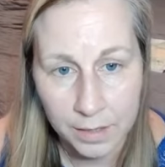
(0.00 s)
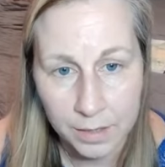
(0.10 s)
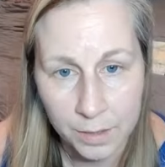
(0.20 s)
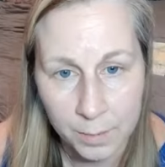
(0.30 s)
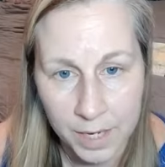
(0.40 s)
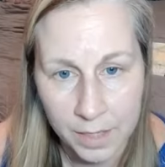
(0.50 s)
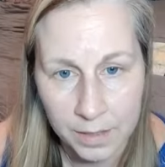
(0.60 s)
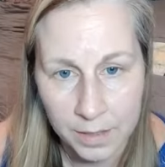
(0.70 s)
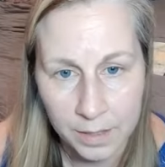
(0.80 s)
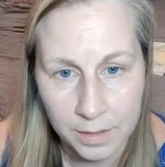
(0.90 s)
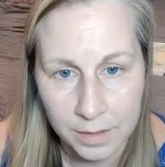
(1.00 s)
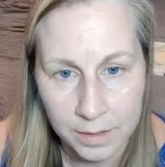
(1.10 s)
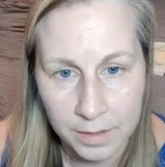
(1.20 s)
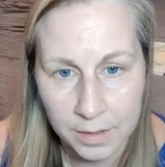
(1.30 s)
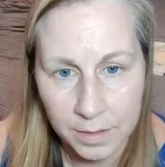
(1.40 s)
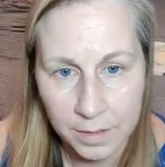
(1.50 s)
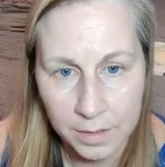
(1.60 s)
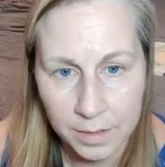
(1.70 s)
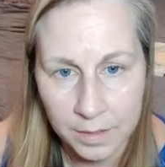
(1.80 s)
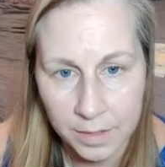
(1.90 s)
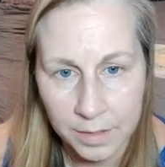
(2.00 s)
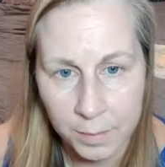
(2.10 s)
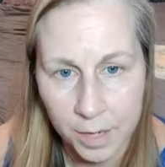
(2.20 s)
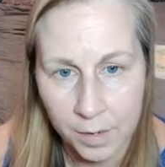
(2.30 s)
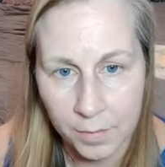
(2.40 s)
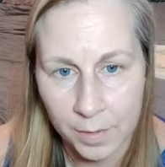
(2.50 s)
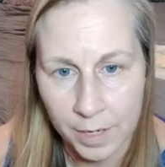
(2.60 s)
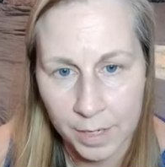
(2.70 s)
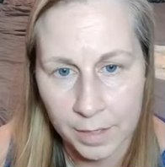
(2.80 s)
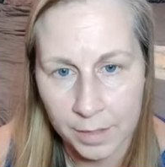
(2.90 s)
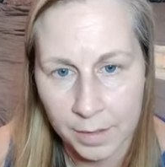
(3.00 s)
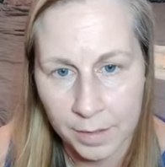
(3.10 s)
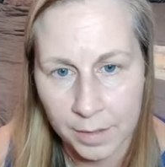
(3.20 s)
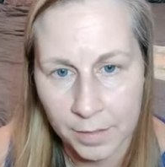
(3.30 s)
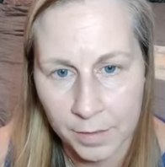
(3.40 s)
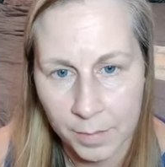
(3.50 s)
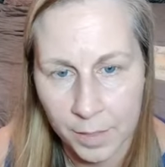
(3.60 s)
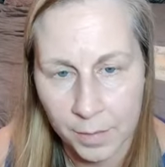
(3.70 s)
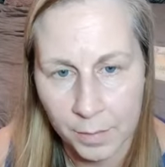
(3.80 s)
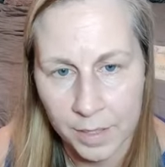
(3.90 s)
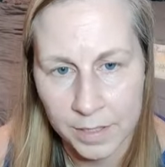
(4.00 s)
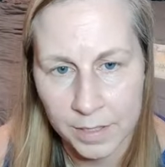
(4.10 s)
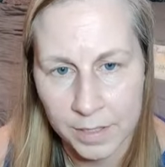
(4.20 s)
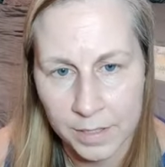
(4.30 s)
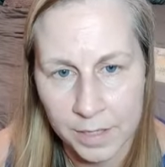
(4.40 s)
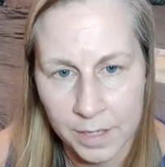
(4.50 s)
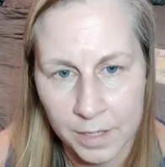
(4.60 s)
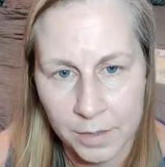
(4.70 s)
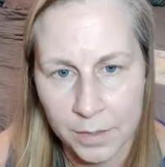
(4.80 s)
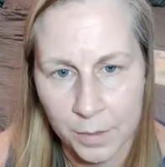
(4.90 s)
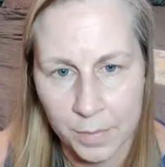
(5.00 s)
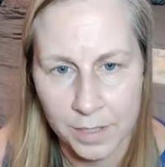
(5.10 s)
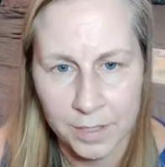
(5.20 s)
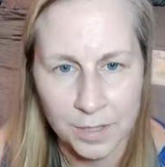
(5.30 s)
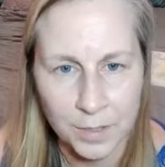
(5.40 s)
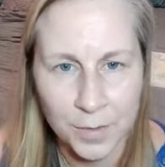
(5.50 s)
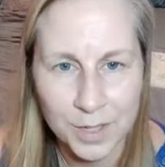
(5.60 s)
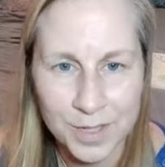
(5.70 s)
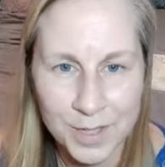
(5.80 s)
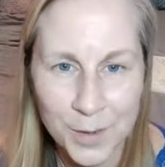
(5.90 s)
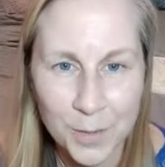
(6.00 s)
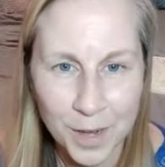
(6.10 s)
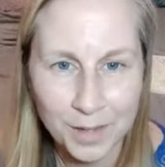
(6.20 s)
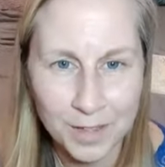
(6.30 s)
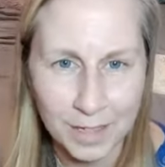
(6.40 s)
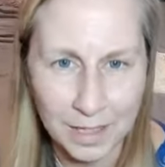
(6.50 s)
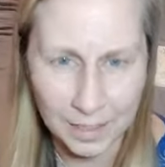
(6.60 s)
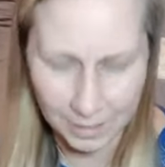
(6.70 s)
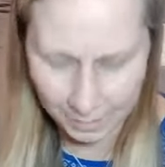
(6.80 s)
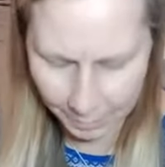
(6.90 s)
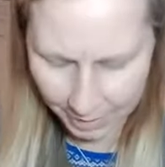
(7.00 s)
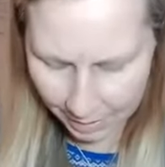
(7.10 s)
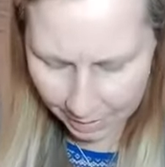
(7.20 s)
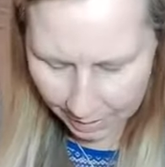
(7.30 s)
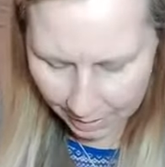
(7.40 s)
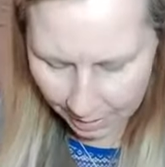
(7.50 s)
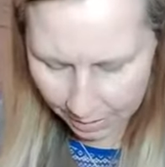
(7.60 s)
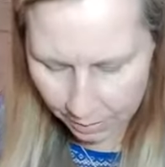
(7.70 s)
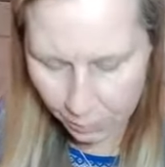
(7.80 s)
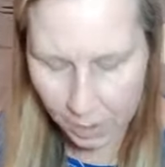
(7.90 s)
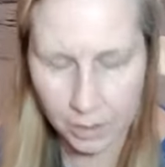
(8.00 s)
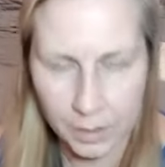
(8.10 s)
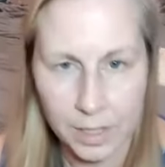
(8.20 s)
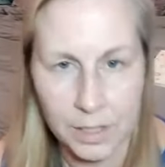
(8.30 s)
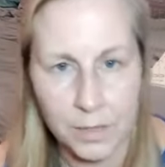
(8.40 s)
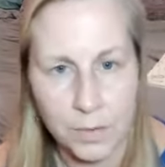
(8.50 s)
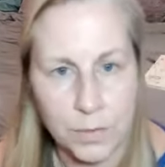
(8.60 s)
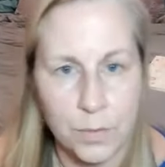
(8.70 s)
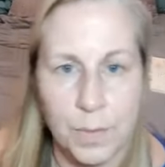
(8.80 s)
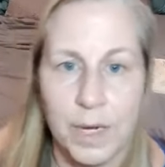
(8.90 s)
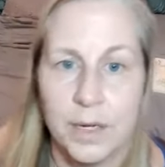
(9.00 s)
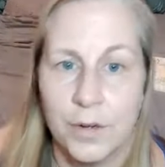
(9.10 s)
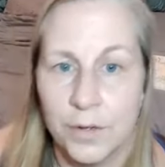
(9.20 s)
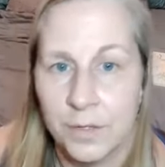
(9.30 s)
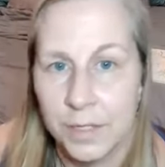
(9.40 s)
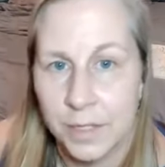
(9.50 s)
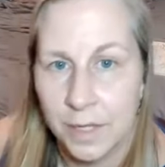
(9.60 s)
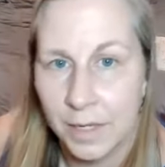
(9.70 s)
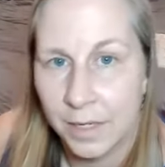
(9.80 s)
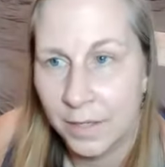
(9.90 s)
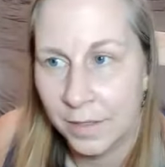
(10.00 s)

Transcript: So makes sense. Sounds about right. My own business. Thank you so much. You are so welcome. Yes, we all need those reminders that